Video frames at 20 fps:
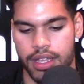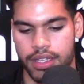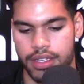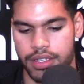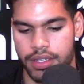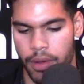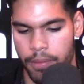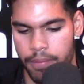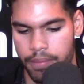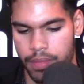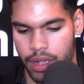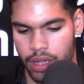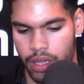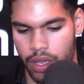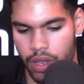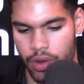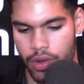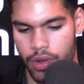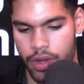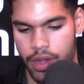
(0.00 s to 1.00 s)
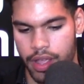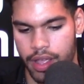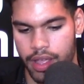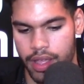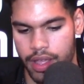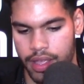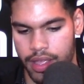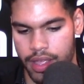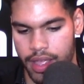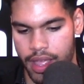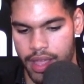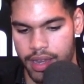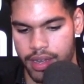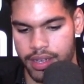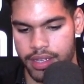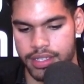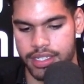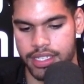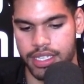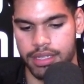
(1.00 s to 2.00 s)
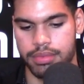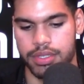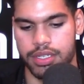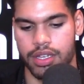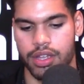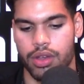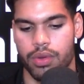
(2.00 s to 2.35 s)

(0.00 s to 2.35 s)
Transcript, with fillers: So, learning, again, seems to